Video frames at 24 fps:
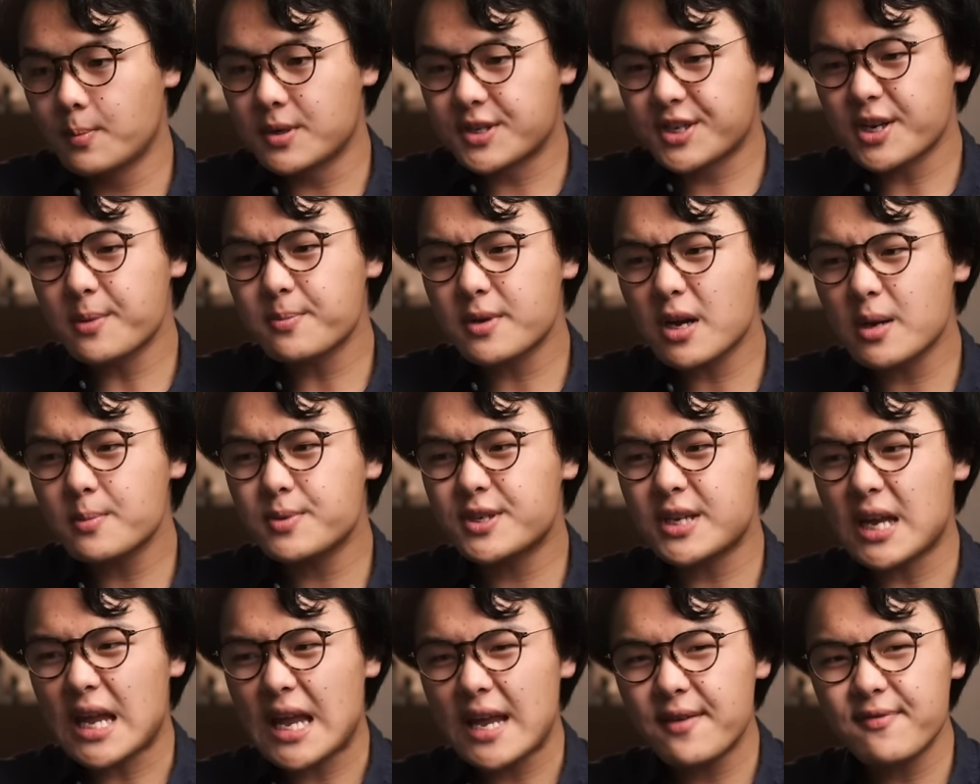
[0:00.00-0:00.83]
But
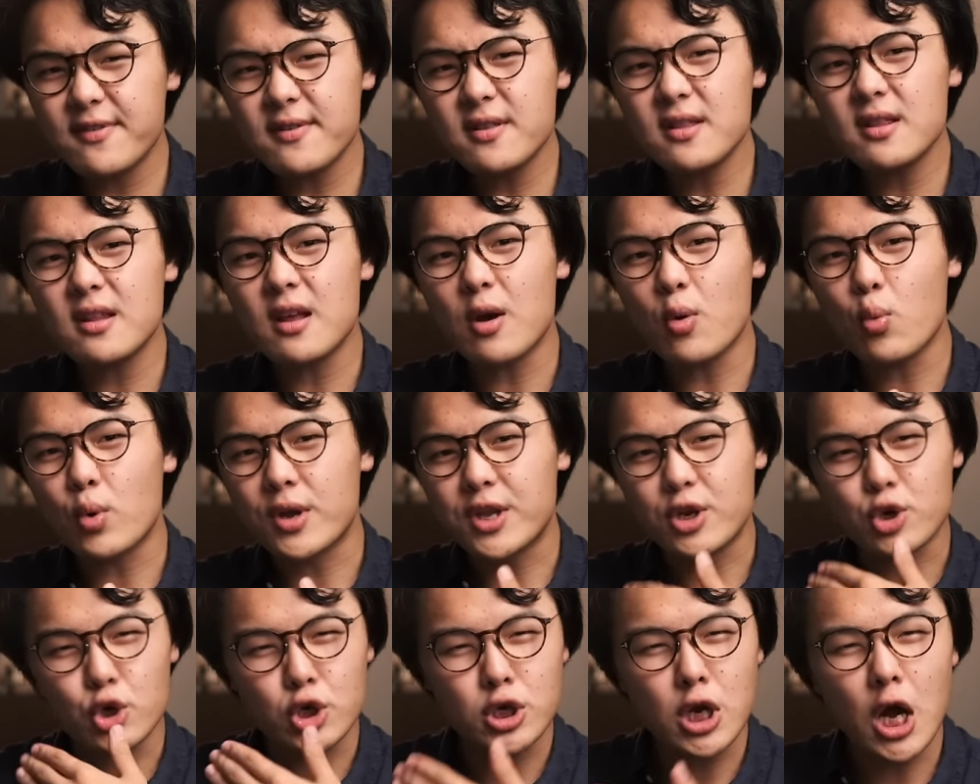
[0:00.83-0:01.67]
sometimes even
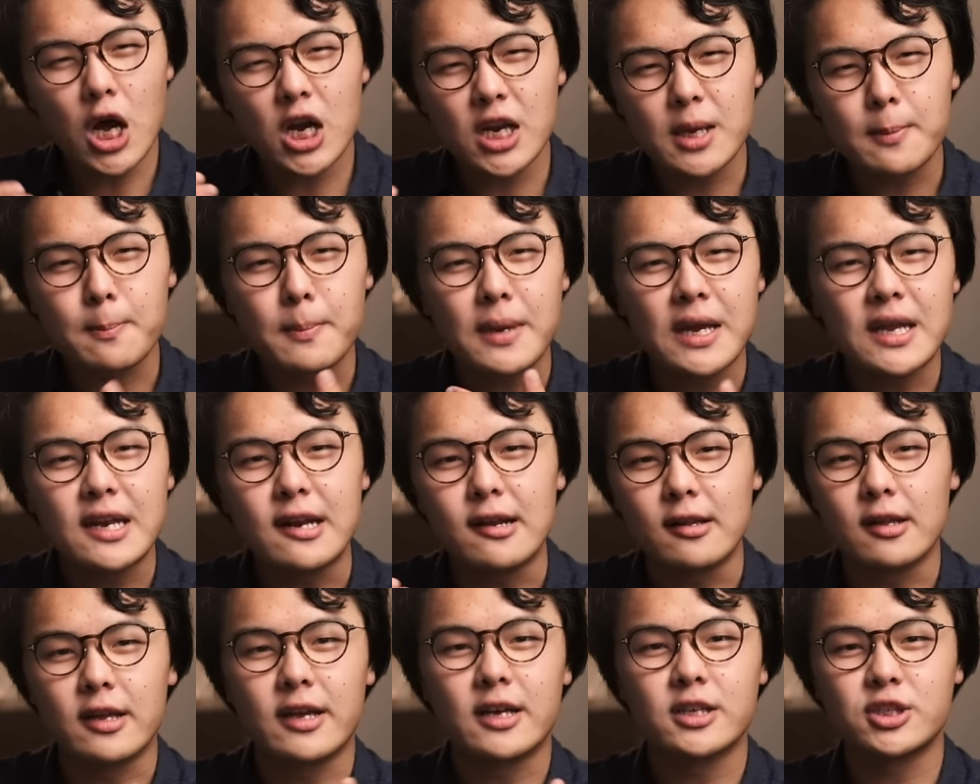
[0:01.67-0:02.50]
when you're not
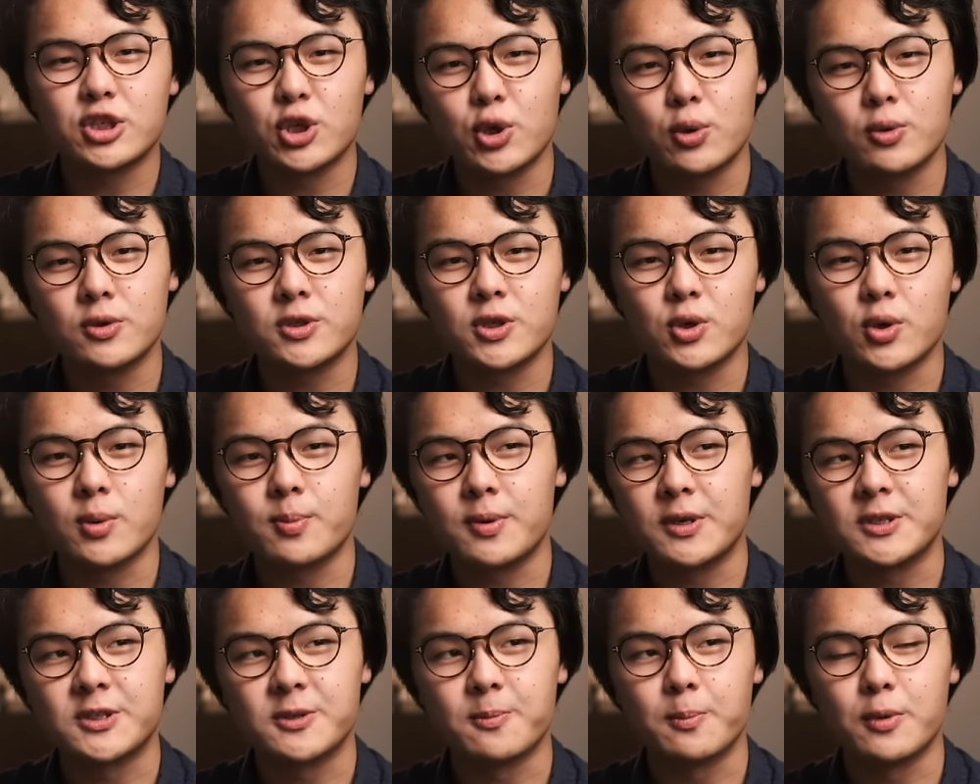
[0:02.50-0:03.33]
immediately attuned to a
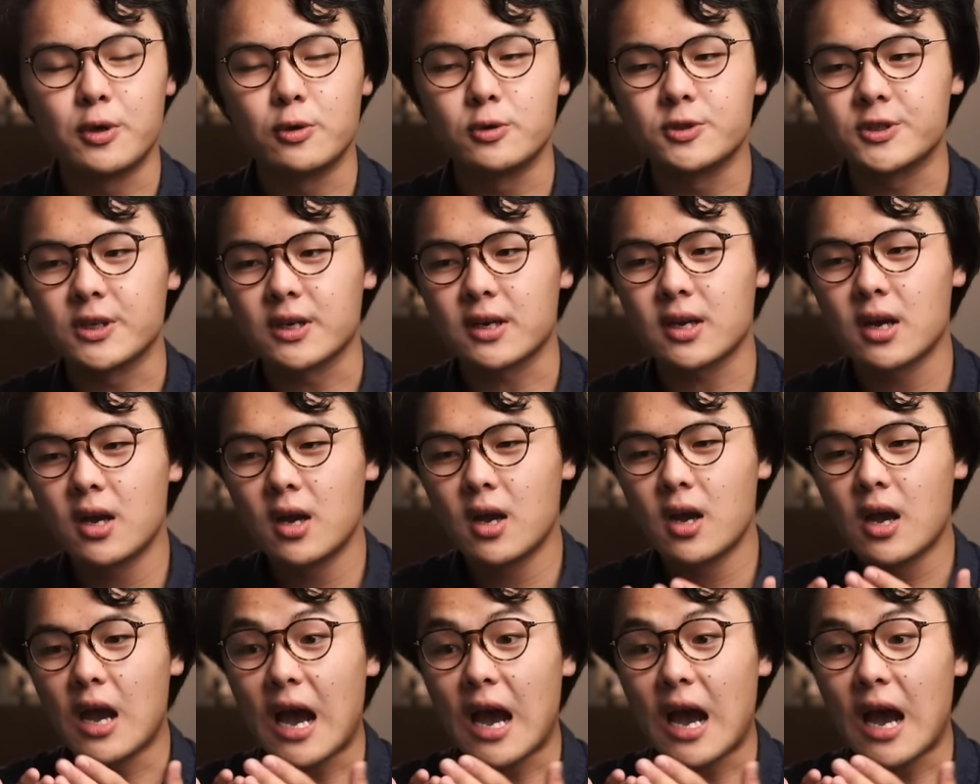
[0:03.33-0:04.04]
piece of music,